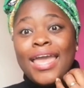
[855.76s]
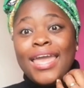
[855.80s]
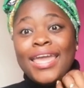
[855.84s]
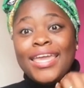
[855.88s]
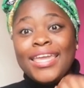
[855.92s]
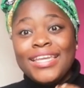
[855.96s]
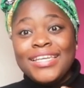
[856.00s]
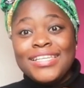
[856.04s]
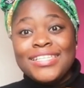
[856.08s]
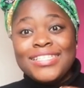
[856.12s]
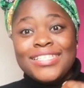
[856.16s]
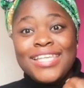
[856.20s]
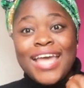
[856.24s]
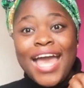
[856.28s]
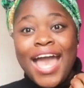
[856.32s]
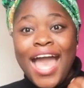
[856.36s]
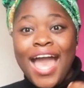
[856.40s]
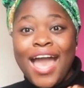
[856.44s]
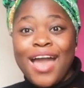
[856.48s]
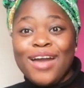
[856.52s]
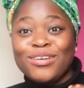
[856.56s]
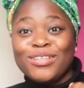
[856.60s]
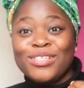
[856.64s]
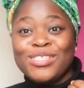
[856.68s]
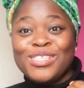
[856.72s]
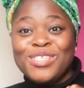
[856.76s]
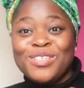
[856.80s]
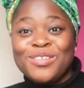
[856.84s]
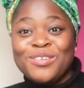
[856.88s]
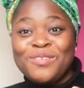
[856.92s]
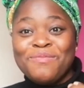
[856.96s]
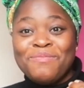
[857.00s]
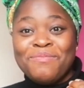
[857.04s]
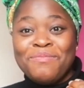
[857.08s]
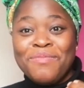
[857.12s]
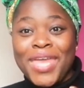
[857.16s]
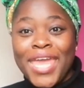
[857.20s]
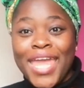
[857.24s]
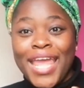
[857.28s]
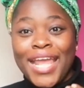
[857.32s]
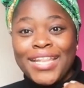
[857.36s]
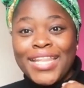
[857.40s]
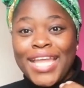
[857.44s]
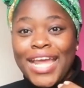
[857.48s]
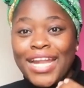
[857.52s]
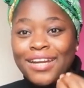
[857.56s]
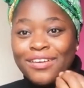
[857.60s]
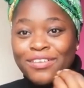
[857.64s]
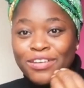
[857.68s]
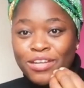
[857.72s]
is how to
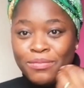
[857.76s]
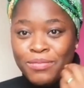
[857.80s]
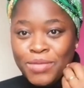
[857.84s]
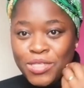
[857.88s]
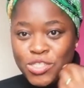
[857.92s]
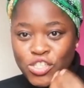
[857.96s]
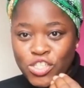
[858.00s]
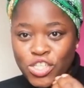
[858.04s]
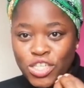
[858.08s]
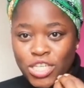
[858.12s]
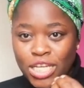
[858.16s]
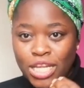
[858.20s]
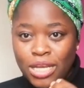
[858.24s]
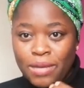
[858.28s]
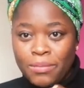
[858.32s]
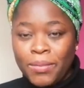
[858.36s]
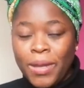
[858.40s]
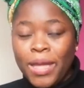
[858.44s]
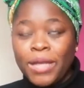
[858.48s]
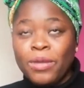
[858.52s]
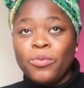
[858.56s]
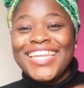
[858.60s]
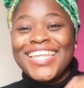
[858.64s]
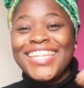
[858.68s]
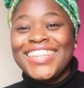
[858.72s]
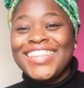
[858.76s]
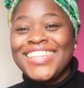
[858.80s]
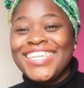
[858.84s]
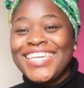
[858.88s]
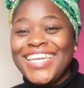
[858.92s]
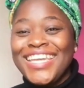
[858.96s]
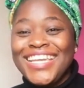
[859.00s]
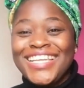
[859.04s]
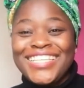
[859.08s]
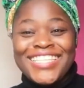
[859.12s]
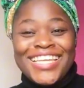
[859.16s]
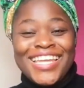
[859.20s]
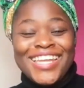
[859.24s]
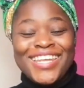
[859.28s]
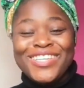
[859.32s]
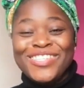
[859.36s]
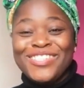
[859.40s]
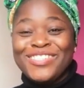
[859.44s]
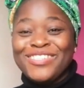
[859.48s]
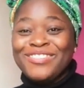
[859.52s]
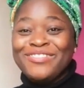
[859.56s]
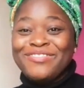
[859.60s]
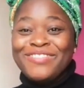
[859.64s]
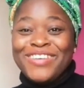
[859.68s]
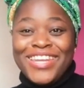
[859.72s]
make that creamy chicken. But the things that you
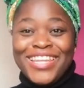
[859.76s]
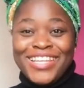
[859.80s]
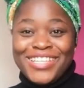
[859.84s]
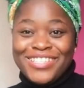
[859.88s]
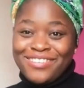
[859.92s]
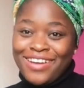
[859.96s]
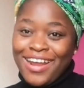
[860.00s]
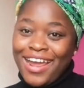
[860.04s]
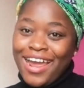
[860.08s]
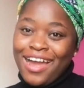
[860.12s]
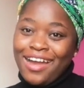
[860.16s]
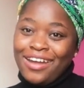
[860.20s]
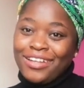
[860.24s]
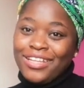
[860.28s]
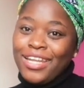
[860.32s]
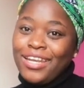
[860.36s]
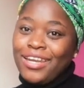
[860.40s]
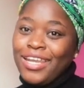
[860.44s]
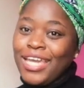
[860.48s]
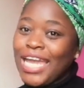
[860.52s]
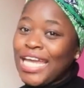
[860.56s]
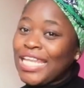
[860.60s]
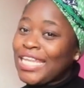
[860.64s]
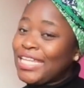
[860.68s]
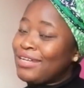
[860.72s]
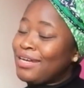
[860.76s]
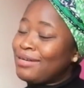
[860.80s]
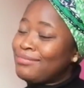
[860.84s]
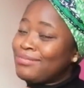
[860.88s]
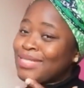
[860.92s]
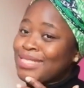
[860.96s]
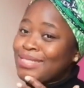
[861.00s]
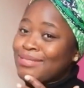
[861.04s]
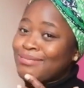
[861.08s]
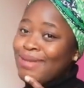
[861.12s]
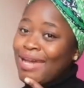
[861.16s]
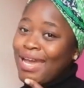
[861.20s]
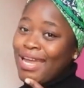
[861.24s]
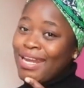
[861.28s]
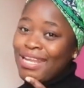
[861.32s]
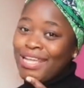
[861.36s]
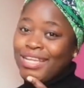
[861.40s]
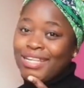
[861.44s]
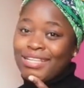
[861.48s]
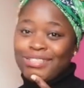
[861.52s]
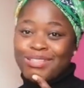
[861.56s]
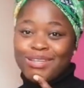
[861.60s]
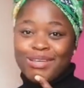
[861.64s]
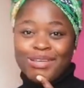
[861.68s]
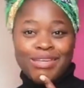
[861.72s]
should really try out. And look at me, I'm
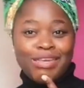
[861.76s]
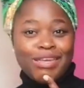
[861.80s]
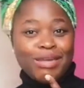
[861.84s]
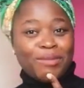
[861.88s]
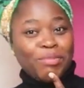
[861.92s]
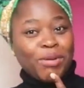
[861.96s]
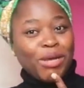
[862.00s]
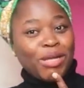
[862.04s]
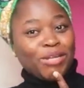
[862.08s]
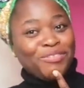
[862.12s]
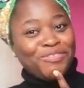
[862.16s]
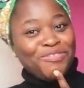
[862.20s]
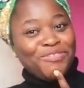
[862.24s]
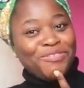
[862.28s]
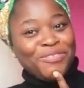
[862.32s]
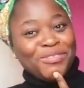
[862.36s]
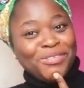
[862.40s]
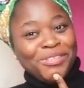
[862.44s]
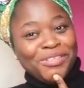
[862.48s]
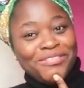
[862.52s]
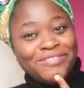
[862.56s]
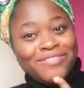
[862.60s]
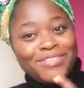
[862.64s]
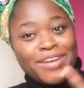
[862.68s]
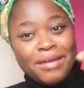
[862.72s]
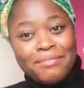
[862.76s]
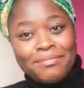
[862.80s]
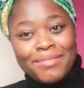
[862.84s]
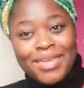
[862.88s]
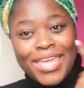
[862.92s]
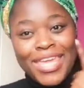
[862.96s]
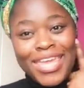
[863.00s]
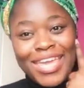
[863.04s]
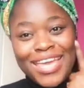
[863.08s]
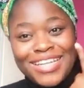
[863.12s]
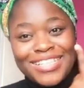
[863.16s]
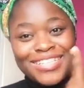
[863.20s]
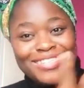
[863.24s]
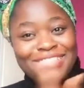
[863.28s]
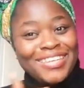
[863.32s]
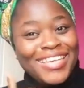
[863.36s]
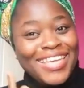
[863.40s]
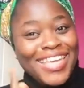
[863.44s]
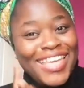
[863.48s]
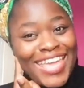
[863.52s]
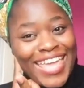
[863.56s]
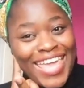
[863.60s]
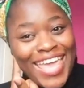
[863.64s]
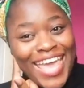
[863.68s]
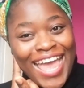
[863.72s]
smiling, talking about food from ear
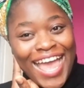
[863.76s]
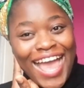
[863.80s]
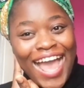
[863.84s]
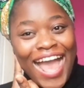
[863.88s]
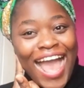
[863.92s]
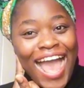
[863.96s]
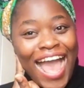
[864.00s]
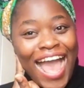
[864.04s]
to ear.